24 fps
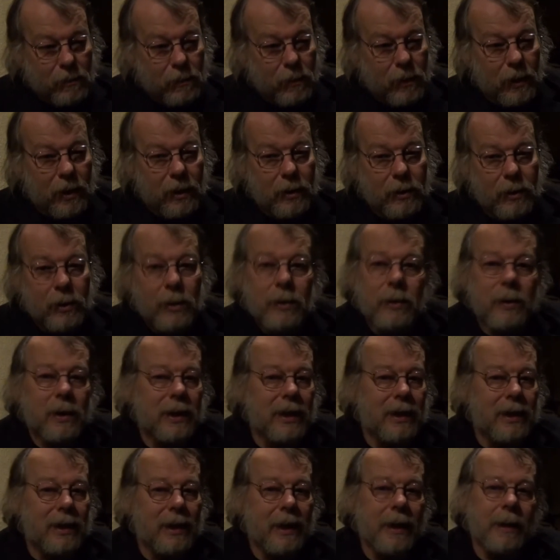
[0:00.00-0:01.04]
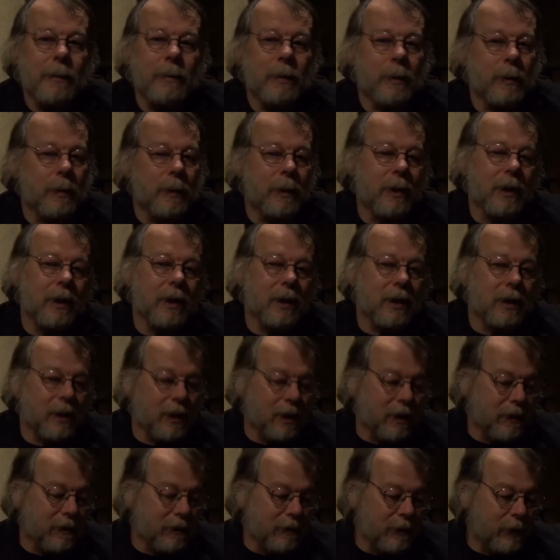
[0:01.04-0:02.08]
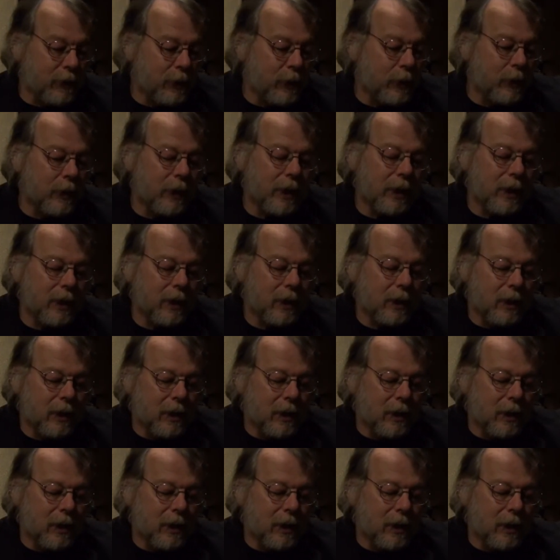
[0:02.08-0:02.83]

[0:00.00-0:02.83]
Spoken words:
we are truly capable of doing.